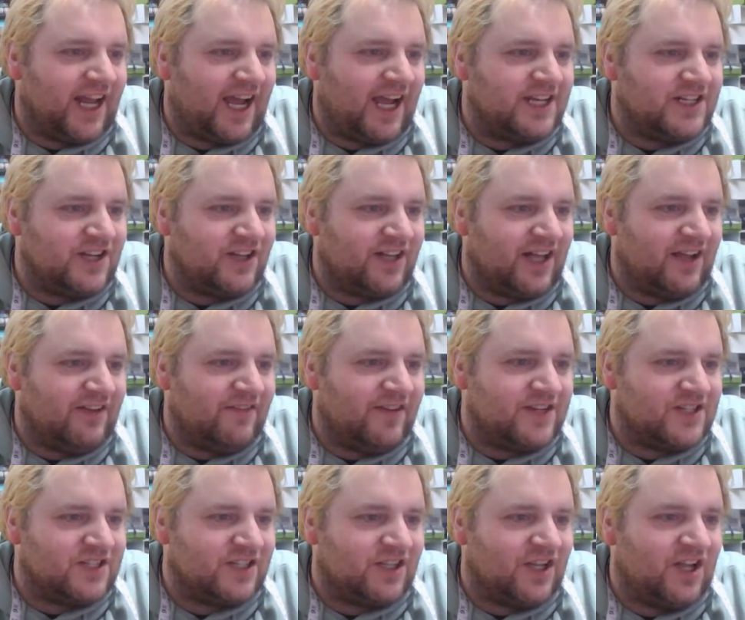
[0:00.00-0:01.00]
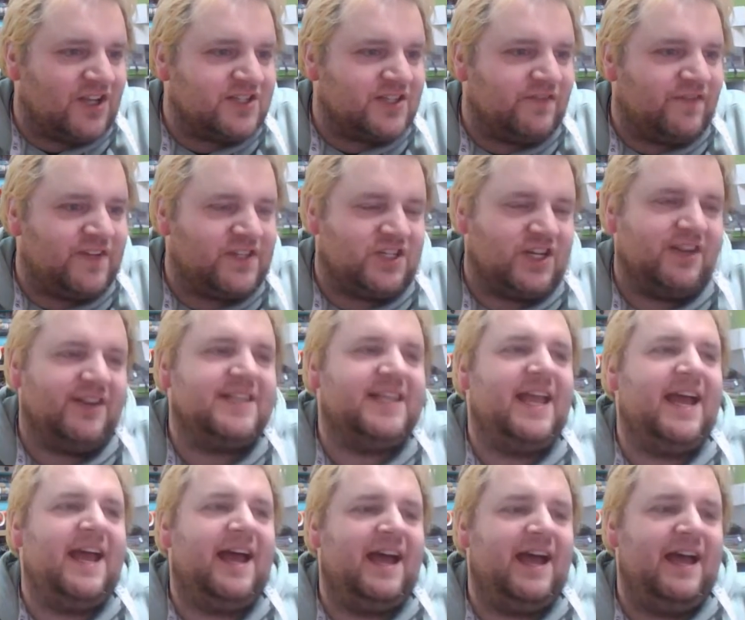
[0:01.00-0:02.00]
I don't like fish. Lots of fish in it.
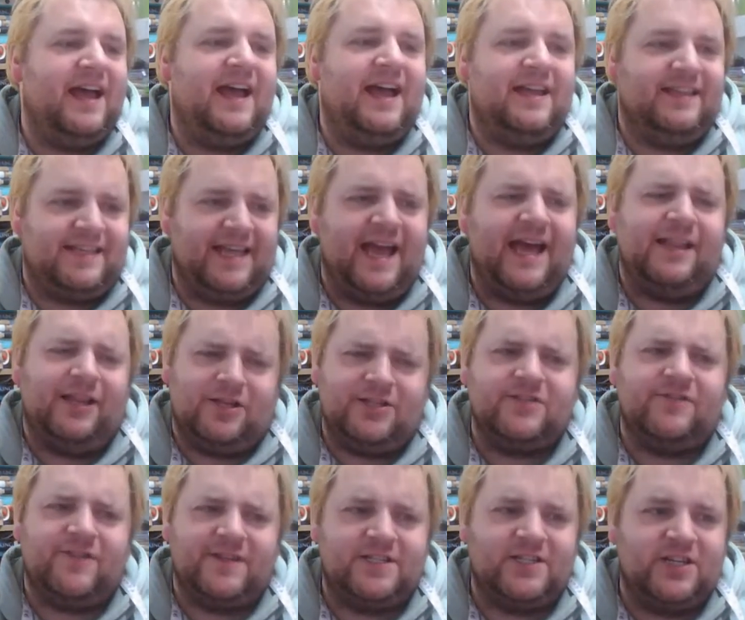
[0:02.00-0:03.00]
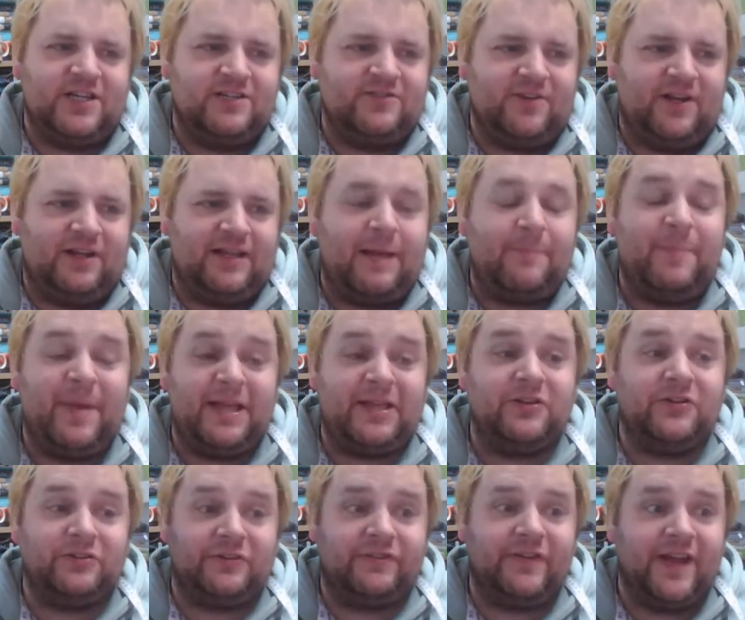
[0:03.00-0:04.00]
Yeah, lots of fish in Israel. Like
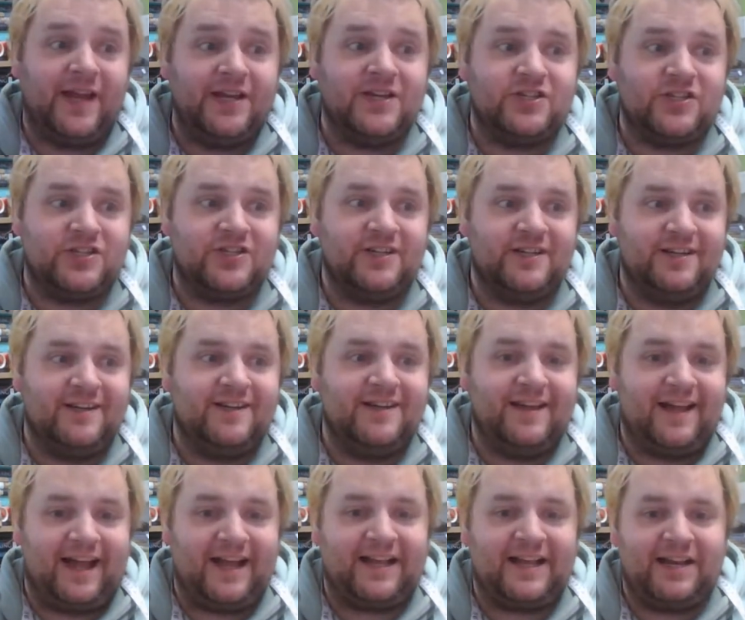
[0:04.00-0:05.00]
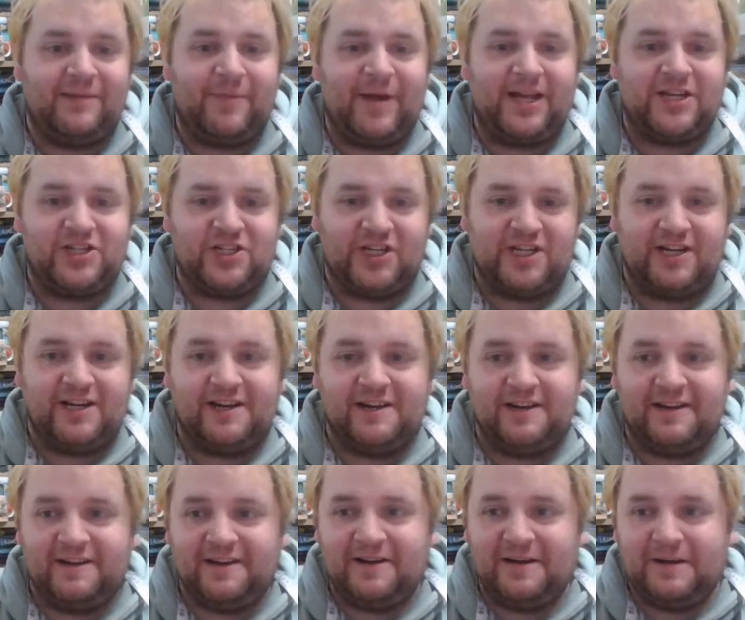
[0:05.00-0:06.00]
pickled fish. I can imagine.
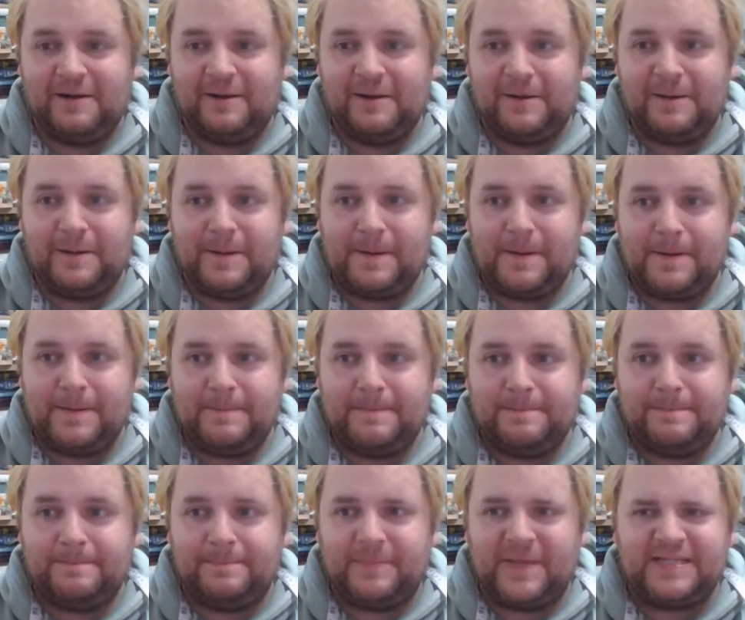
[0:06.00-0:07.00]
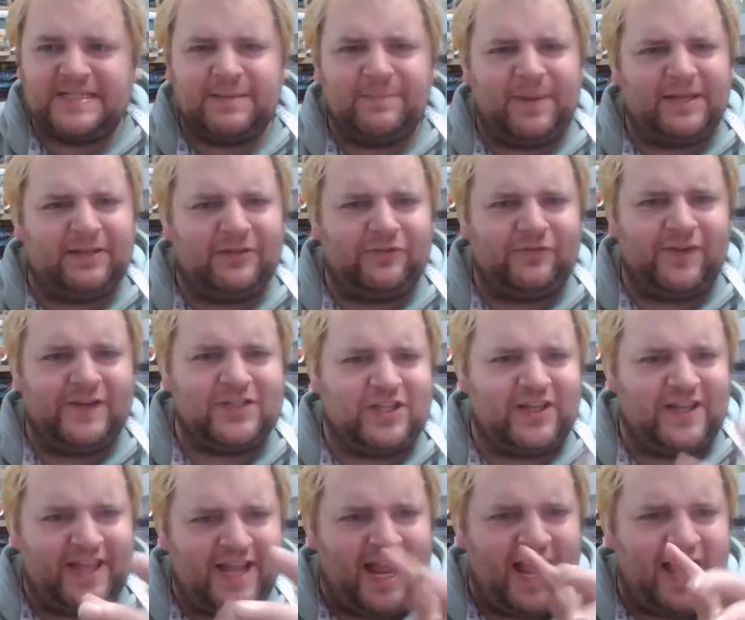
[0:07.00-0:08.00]
Is it pickled fish
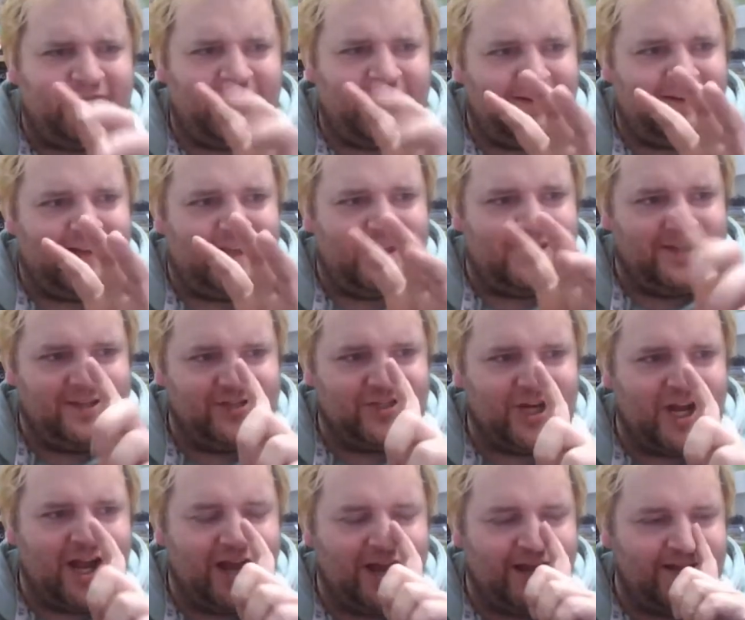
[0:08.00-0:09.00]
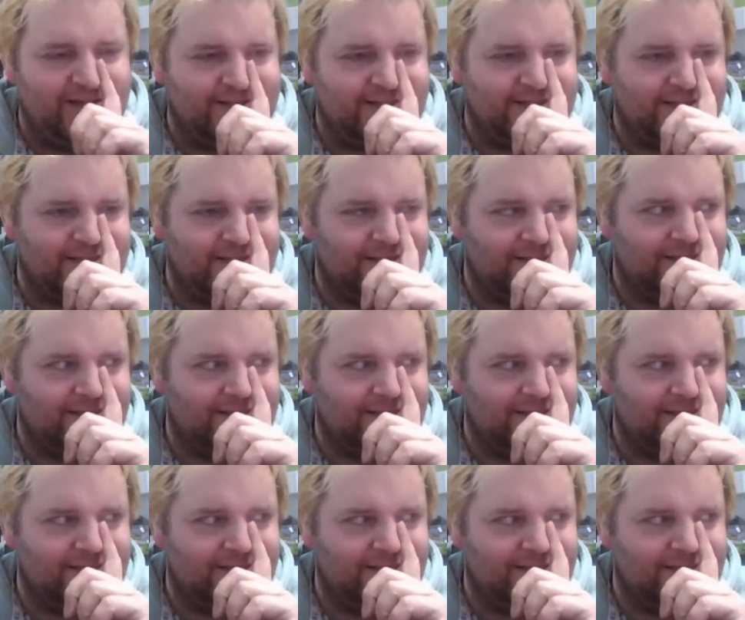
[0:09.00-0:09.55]
that they have in like the jars?